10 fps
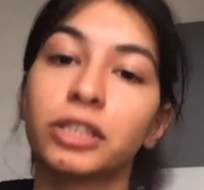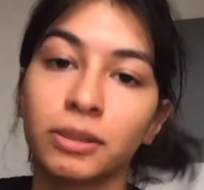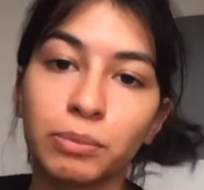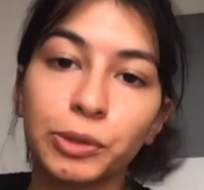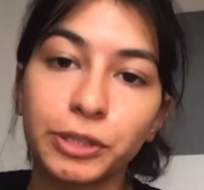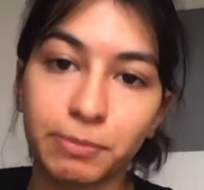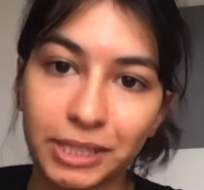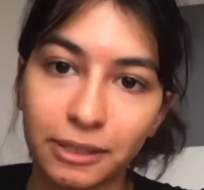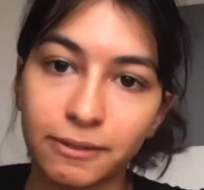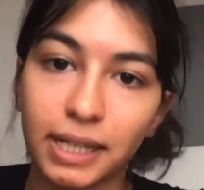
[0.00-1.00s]
at more
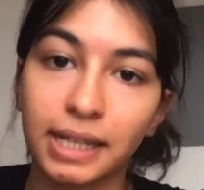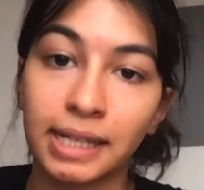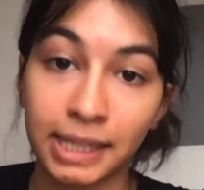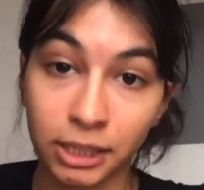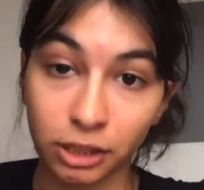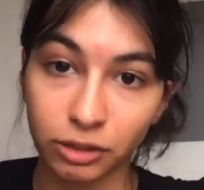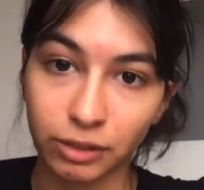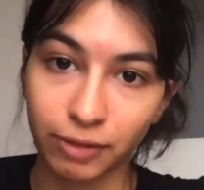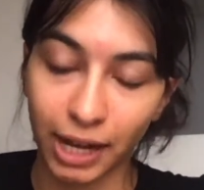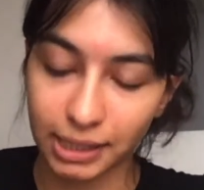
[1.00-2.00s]
specifically industry
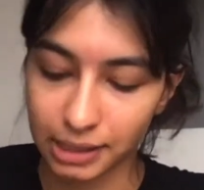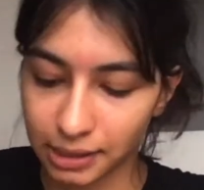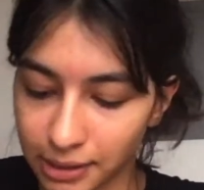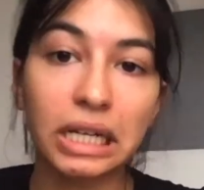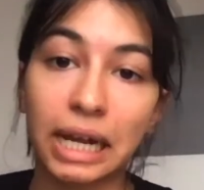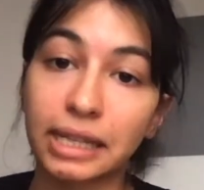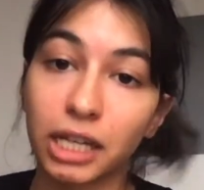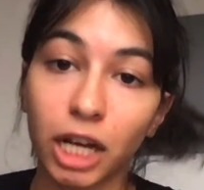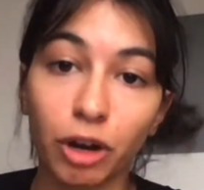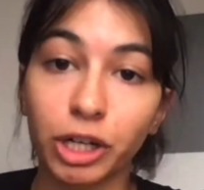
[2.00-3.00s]
factors like the
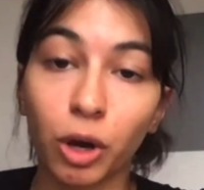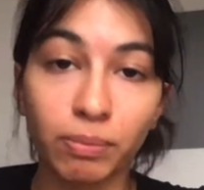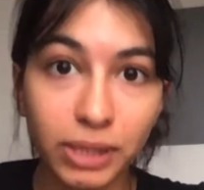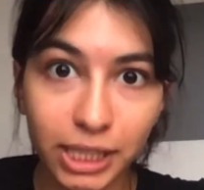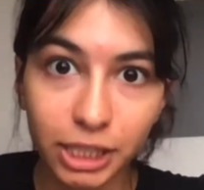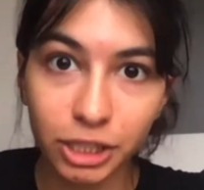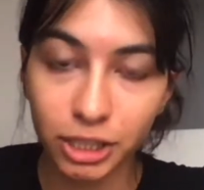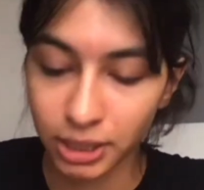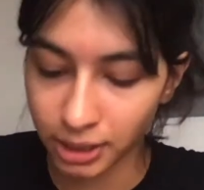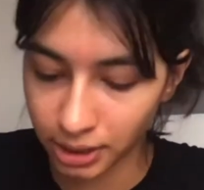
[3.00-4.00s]
current
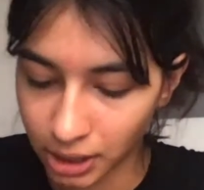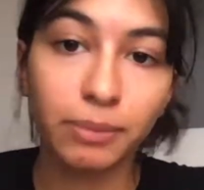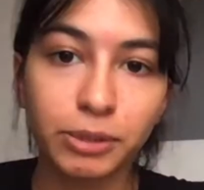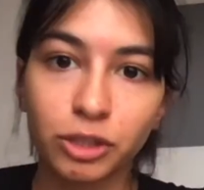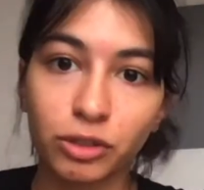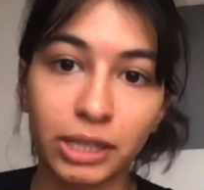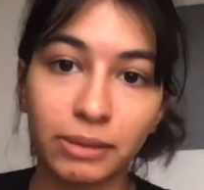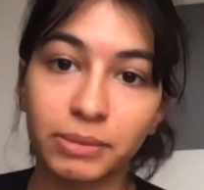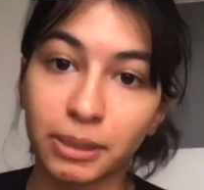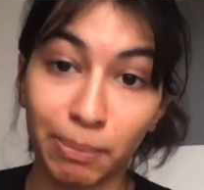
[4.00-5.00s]
competition, upstream
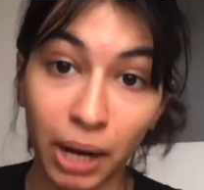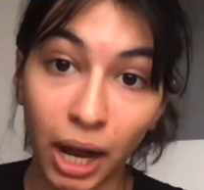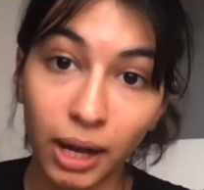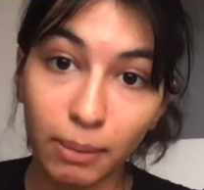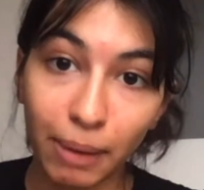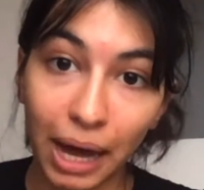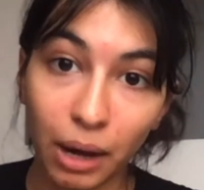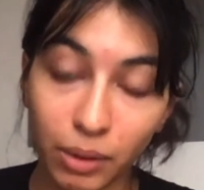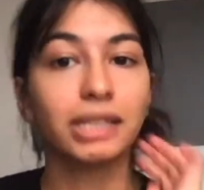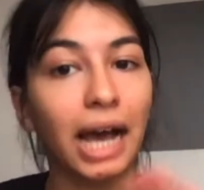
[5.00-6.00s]
supplier
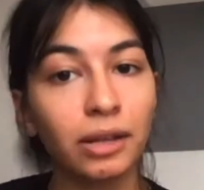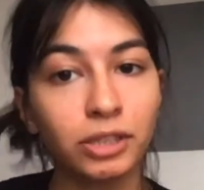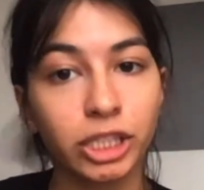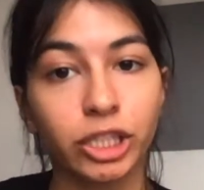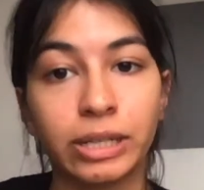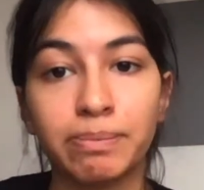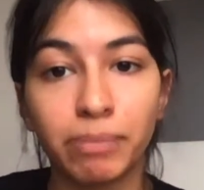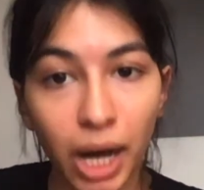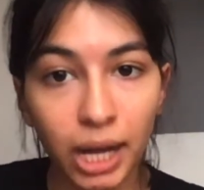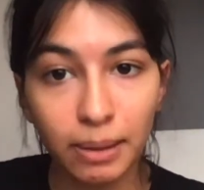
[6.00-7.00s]
power, downstream buyer